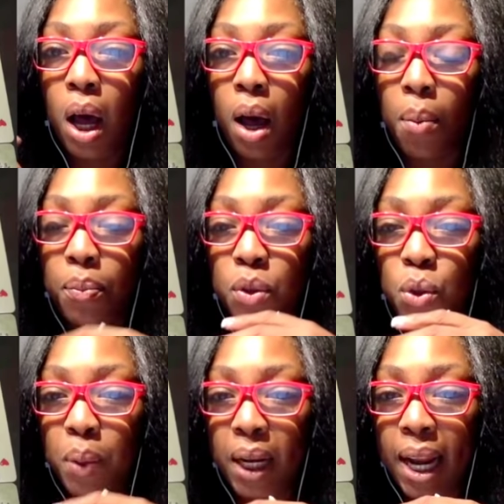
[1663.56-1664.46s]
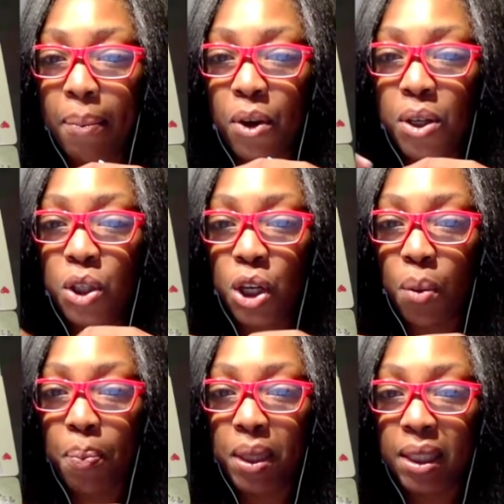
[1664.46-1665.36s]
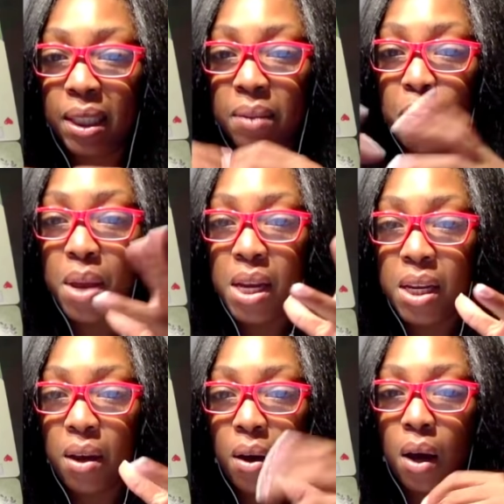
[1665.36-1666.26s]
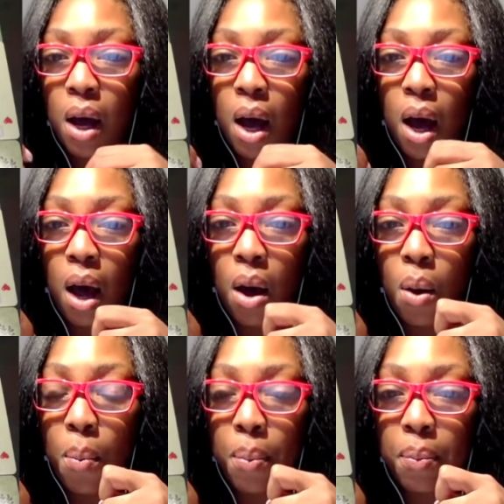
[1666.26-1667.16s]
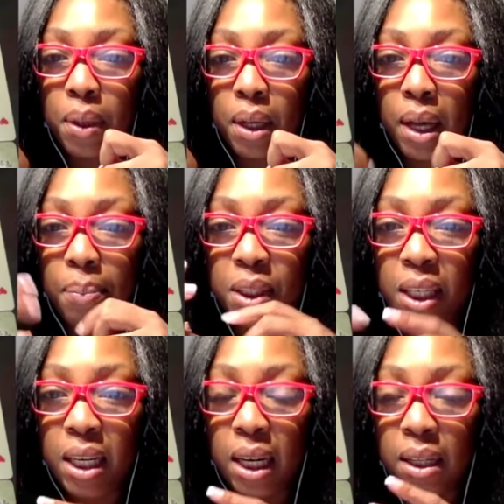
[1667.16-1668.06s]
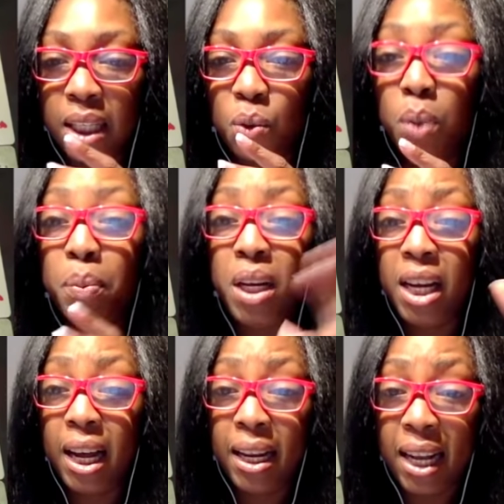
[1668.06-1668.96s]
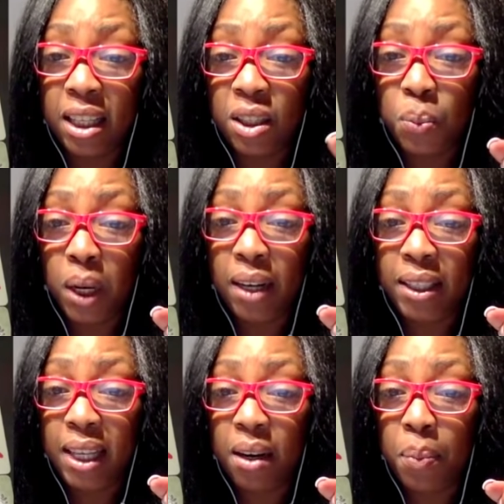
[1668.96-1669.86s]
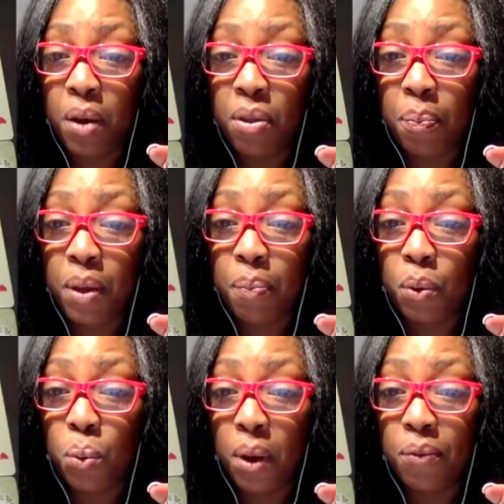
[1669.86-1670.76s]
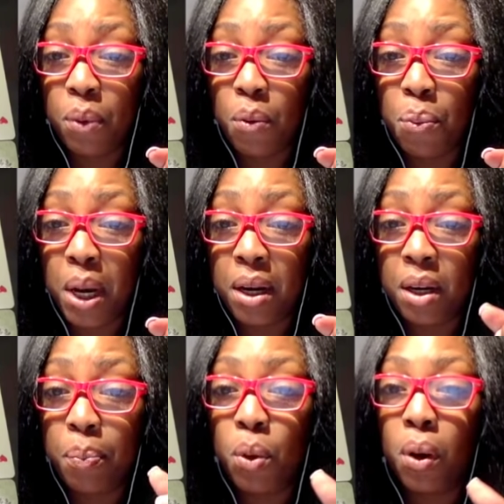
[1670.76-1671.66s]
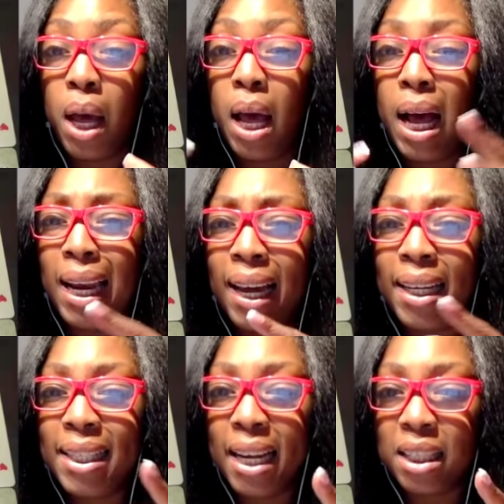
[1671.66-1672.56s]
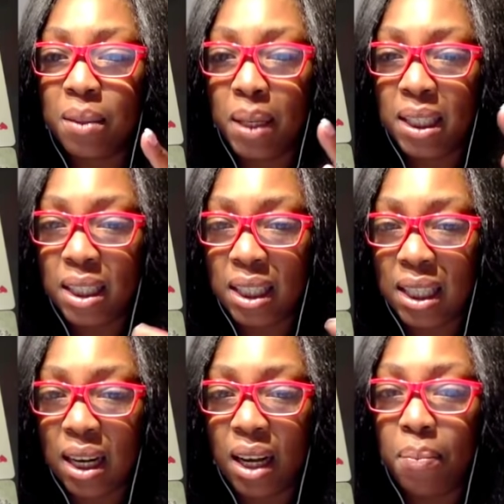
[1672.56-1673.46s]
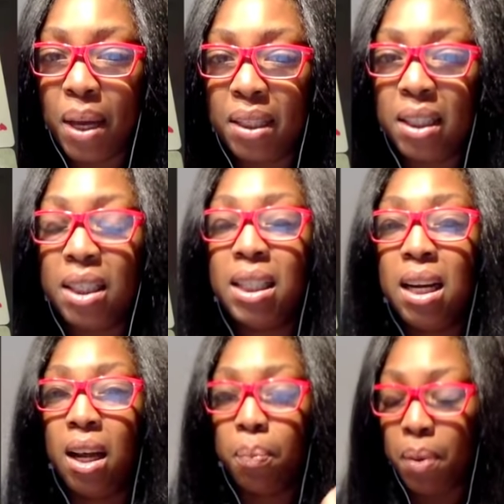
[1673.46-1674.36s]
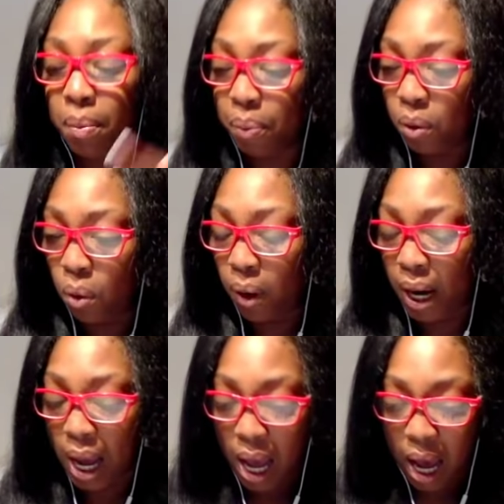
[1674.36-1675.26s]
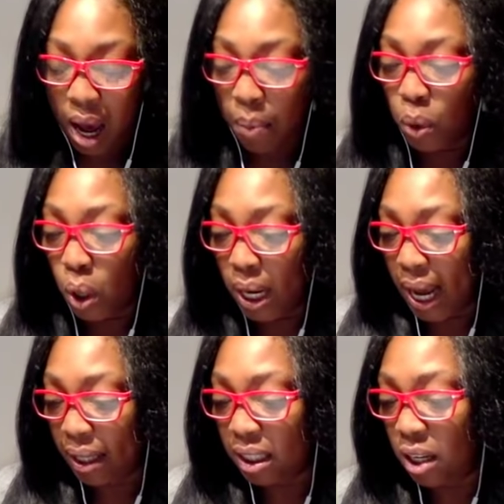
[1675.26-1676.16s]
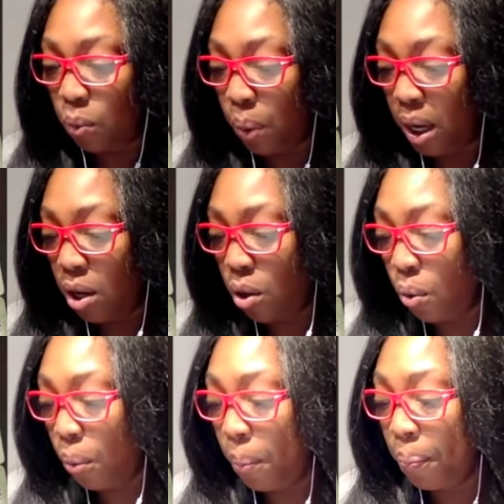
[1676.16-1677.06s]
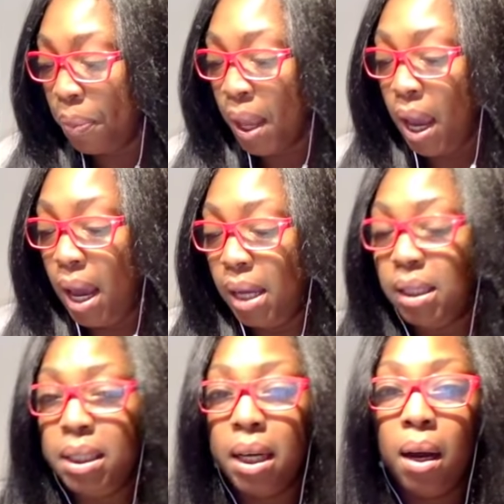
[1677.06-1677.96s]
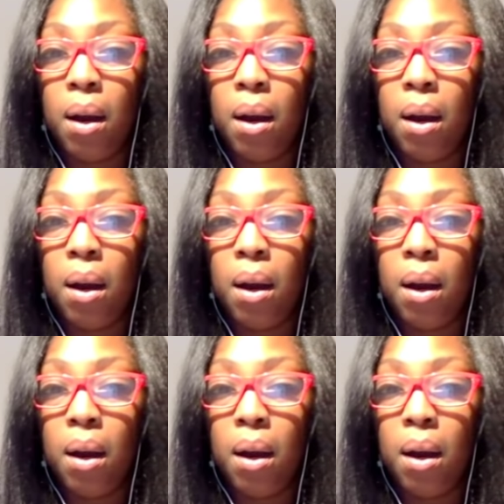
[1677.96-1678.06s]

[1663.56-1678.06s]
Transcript: to be clamoring to your business. Media. I'm seeing this with media, and that is what I said about the people who have written the book. A lot of text messages, a lot of messages, a lot of people are connecting with you, and